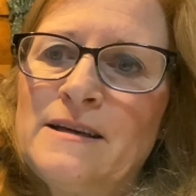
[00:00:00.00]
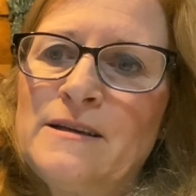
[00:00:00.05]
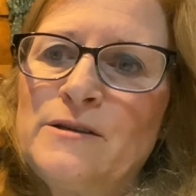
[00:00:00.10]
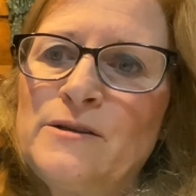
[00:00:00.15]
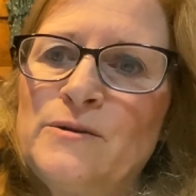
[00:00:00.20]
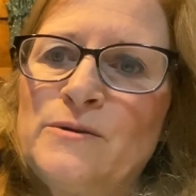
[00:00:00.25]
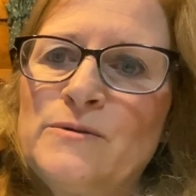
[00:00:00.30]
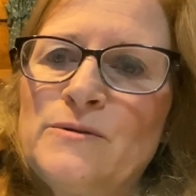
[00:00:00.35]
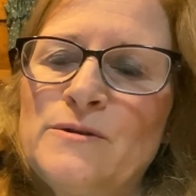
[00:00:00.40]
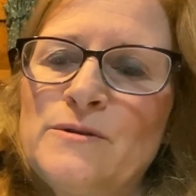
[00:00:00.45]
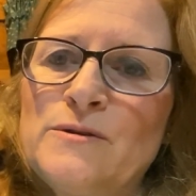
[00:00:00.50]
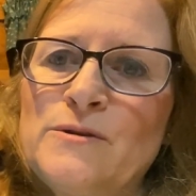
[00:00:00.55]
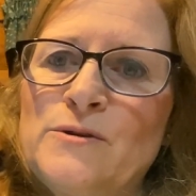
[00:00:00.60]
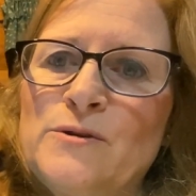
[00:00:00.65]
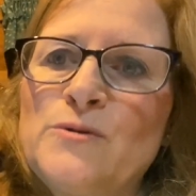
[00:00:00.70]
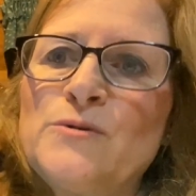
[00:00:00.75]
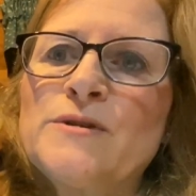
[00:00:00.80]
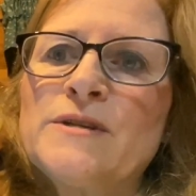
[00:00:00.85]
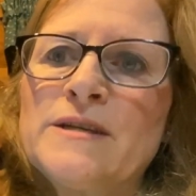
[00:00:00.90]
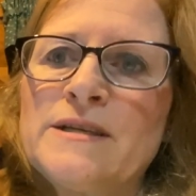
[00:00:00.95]
and
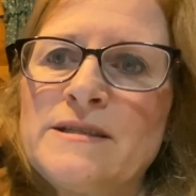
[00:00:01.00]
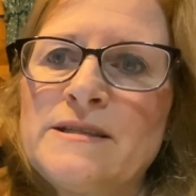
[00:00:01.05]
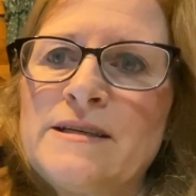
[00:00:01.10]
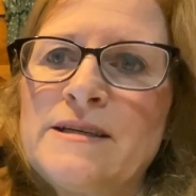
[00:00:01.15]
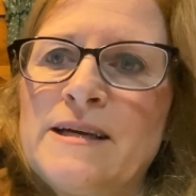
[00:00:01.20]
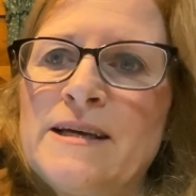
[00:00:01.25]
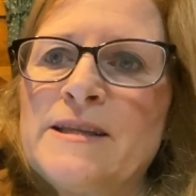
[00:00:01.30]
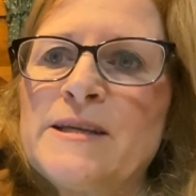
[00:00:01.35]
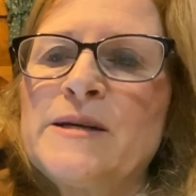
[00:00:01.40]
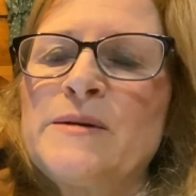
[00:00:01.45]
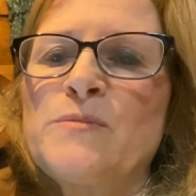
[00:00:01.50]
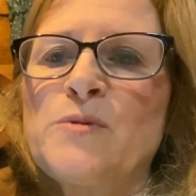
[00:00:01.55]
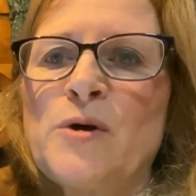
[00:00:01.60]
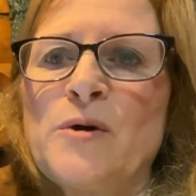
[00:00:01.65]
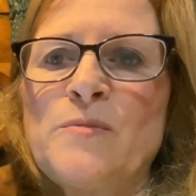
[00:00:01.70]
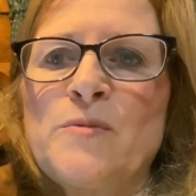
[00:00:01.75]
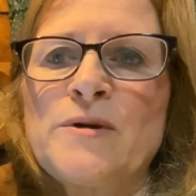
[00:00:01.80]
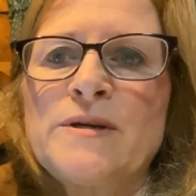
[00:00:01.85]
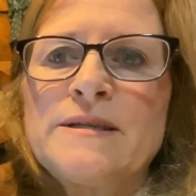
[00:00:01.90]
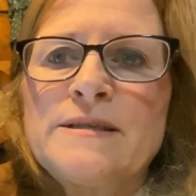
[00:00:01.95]
use it in the
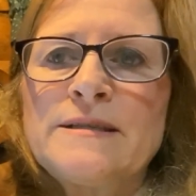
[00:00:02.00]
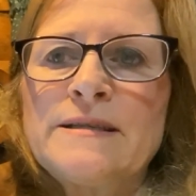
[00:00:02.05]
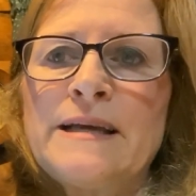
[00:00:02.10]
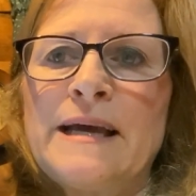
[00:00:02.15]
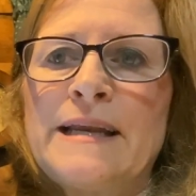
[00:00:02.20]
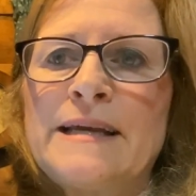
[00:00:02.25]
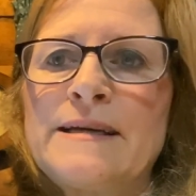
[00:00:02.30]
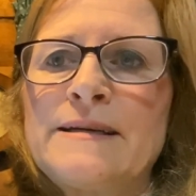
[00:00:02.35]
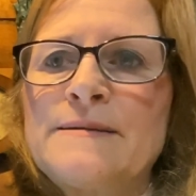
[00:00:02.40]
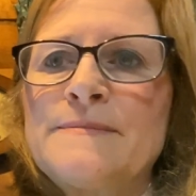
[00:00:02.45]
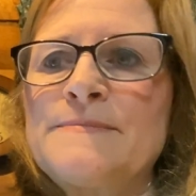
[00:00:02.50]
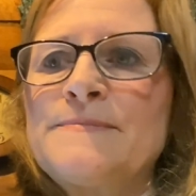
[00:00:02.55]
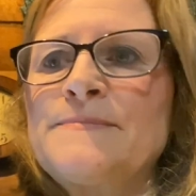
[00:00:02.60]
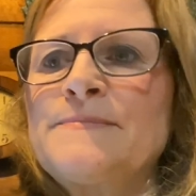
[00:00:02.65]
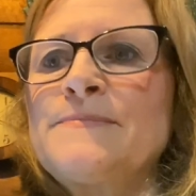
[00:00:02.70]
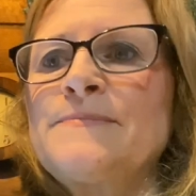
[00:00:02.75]
appropriate setting.